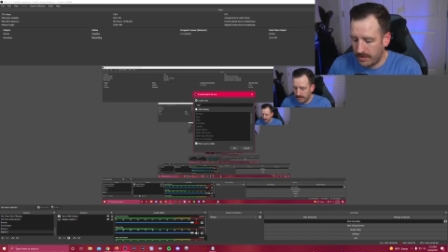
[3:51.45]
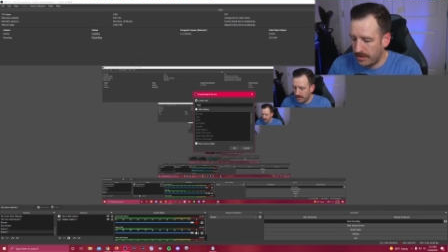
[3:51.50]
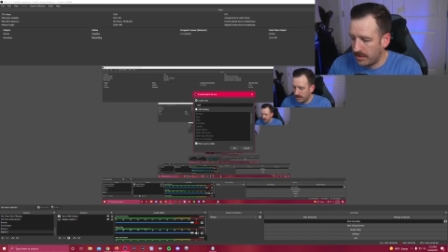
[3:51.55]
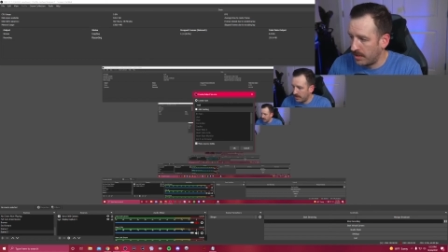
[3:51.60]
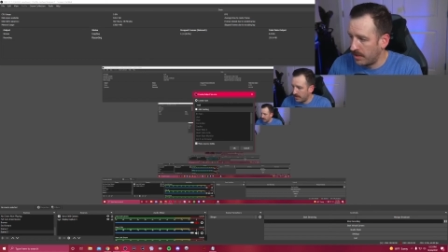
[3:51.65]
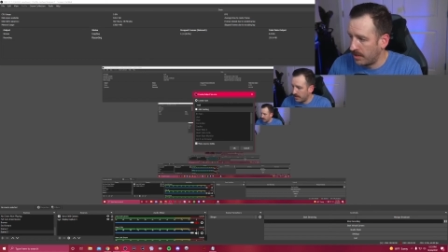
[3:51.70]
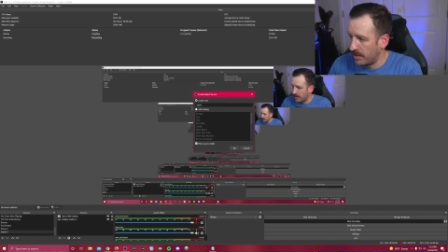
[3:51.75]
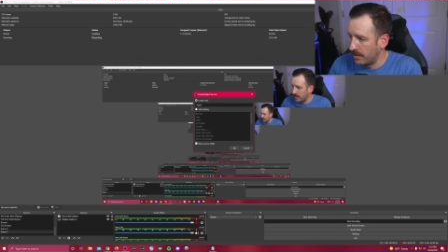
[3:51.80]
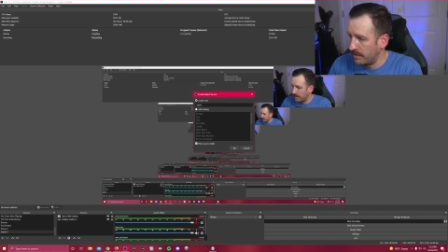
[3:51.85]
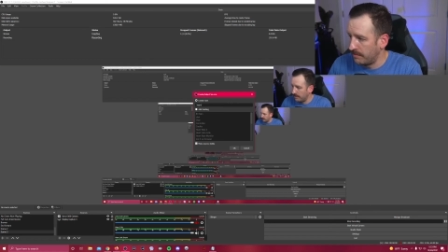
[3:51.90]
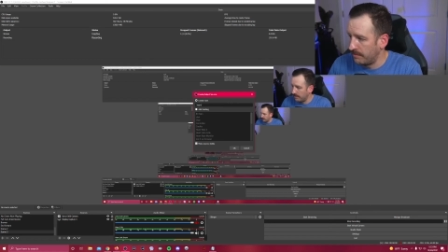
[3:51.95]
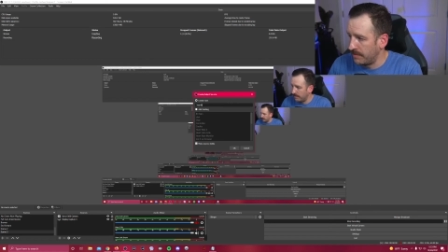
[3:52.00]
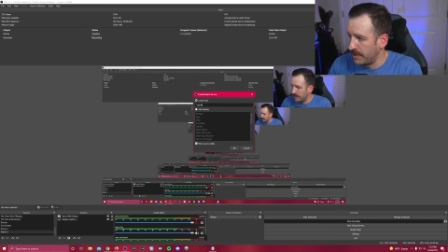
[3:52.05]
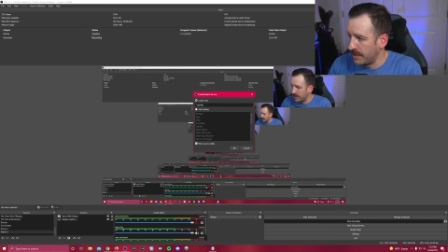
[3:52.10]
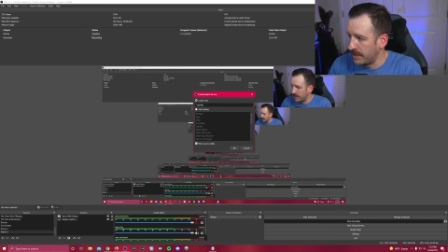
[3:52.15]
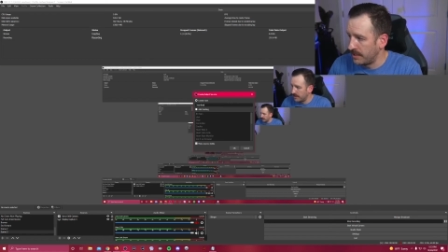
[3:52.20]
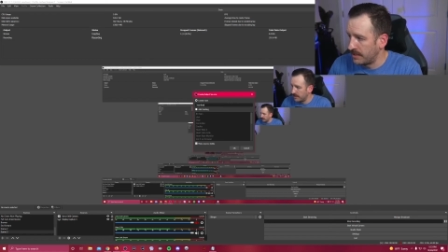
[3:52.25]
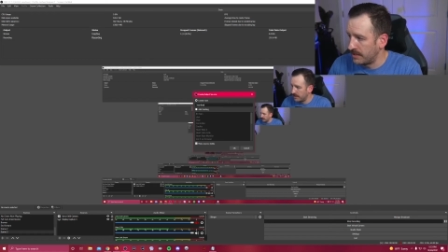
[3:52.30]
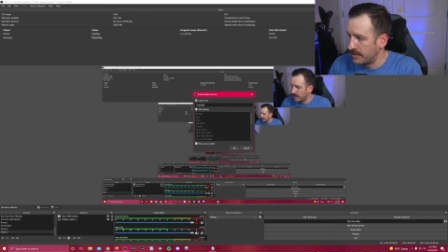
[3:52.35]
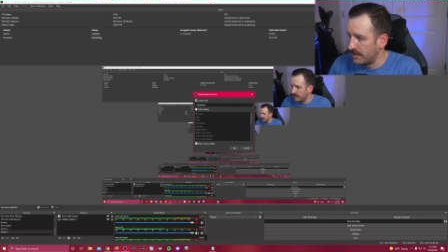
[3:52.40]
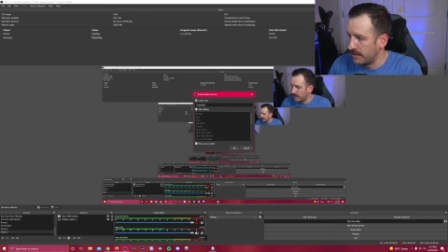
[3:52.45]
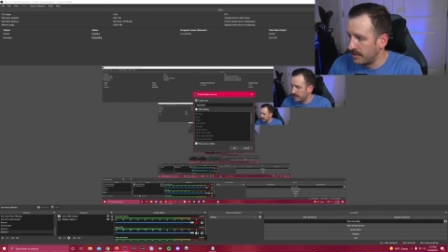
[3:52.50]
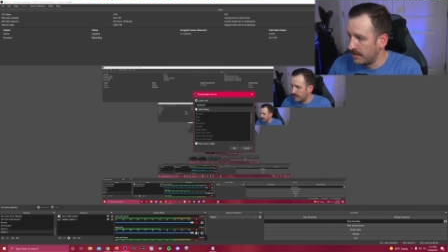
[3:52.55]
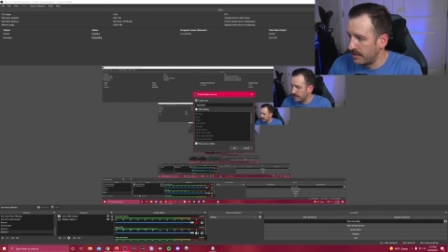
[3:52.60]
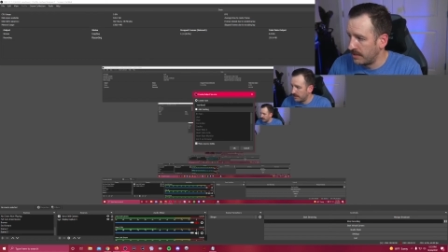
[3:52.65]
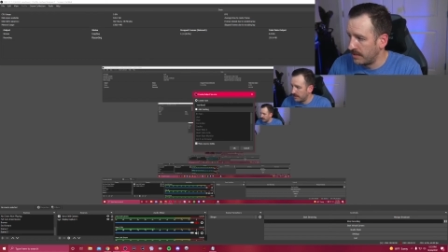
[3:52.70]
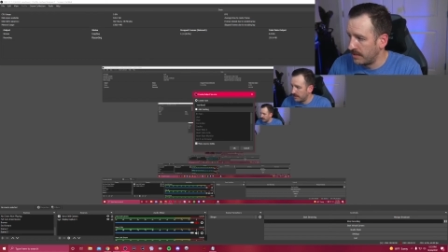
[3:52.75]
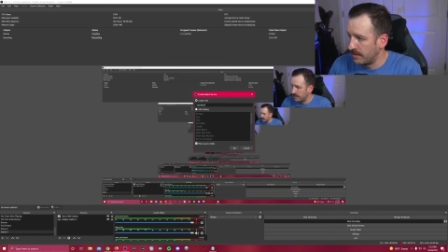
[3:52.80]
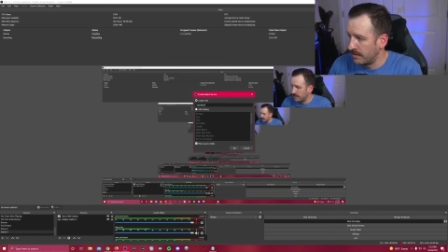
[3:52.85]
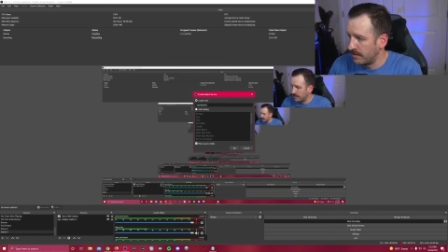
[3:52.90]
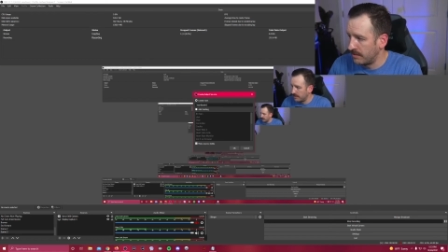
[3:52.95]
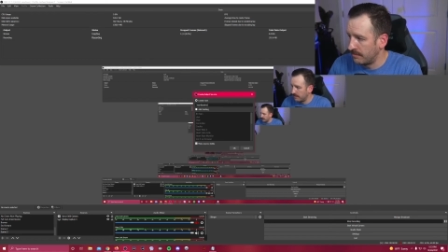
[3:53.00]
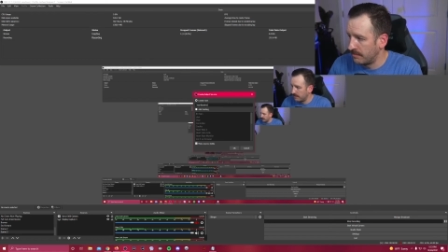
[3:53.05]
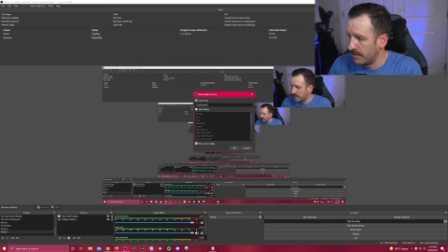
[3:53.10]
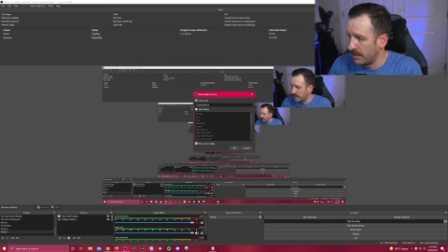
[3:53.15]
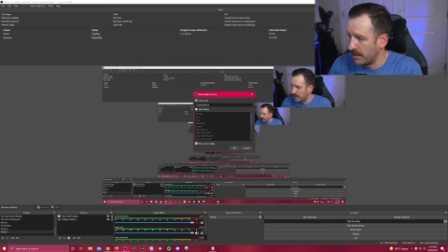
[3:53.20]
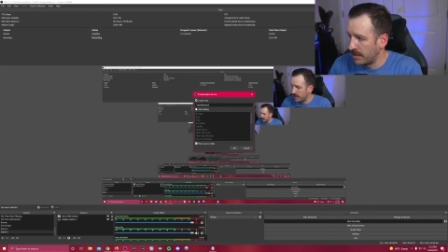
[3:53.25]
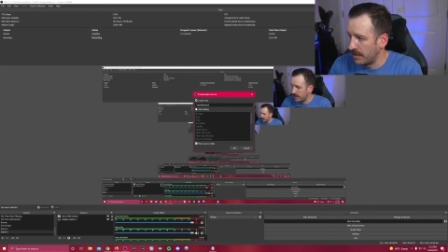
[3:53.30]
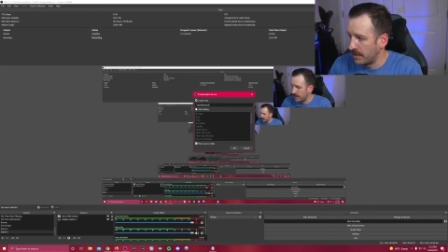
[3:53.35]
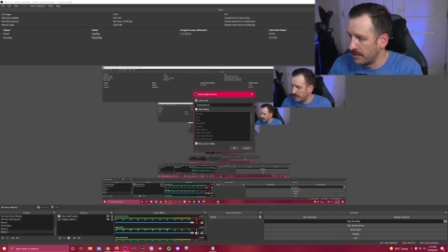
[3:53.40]
heartbeat
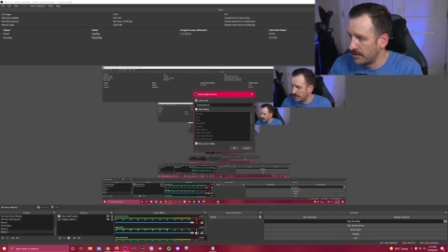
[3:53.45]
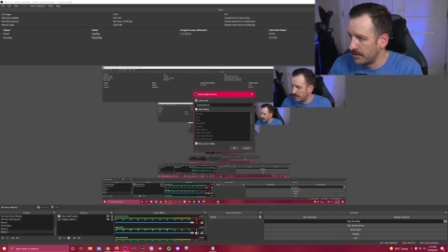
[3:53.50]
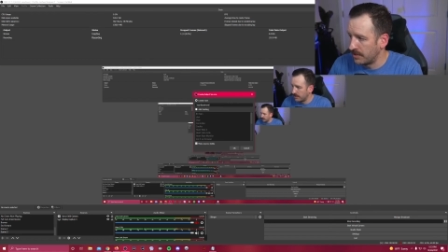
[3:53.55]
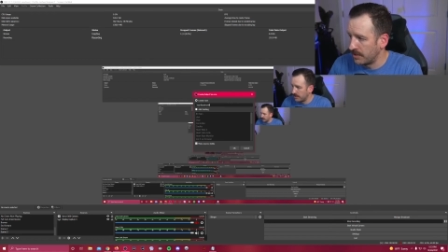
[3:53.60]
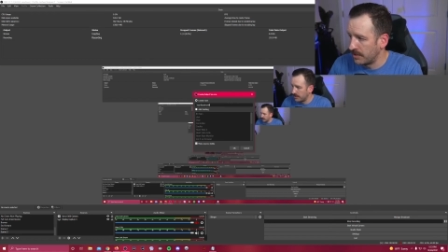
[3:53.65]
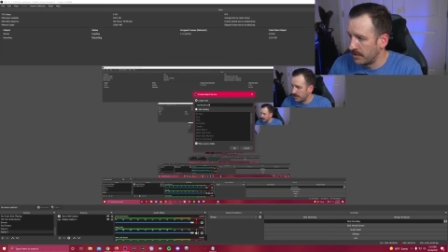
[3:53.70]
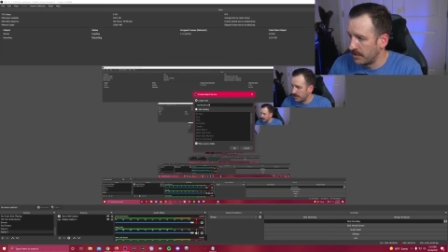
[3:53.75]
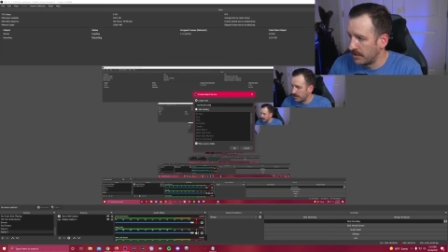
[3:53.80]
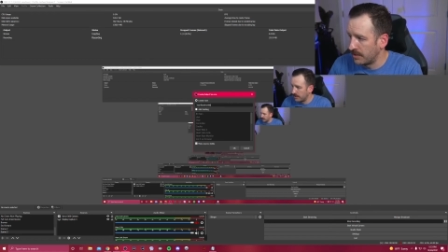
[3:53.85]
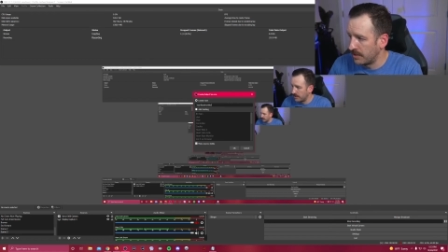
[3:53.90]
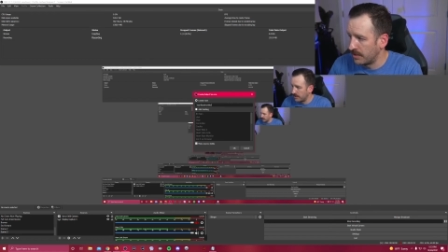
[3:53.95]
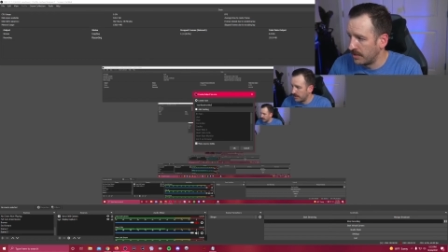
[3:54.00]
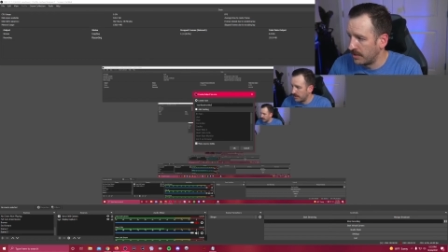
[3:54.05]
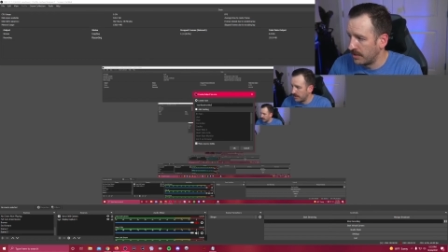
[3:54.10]
monitor,